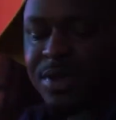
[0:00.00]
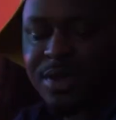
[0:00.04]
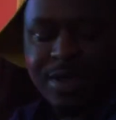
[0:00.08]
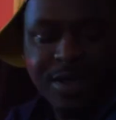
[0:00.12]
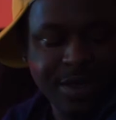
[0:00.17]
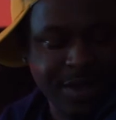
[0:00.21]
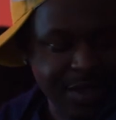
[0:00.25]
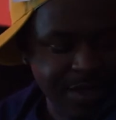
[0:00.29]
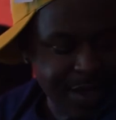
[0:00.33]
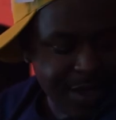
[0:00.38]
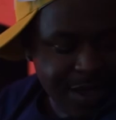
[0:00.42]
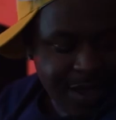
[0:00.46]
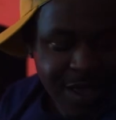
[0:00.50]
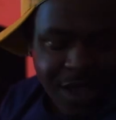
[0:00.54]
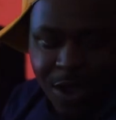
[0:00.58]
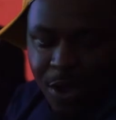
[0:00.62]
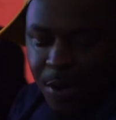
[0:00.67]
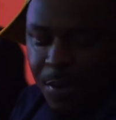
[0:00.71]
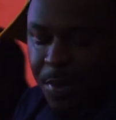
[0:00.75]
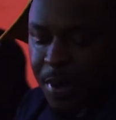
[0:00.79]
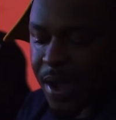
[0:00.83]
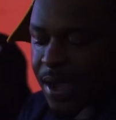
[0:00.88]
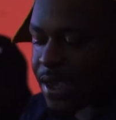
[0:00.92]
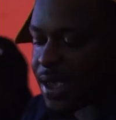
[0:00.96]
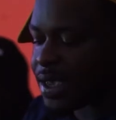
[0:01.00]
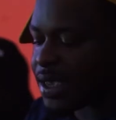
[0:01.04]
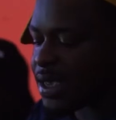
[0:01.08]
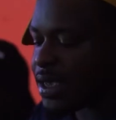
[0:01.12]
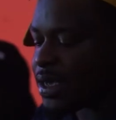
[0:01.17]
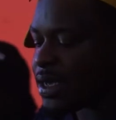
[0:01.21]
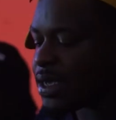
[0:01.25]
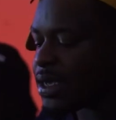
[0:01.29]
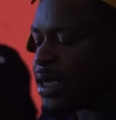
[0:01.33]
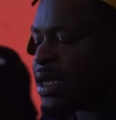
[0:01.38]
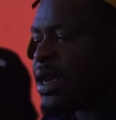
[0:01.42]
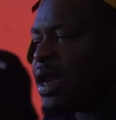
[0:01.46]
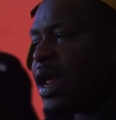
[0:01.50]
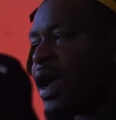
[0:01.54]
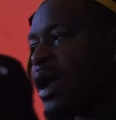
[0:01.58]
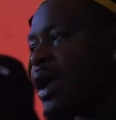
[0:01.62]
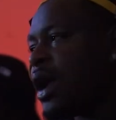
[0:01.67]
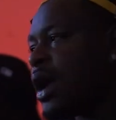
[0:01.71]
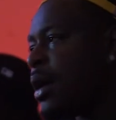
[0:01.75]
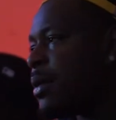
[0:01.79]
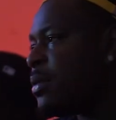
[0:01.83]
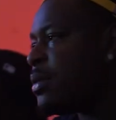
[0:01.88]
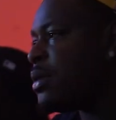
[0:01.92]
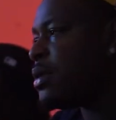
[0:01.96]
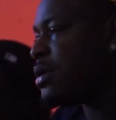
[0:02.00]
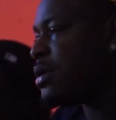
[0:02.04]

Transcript: Oh, my kid, he like, I'm.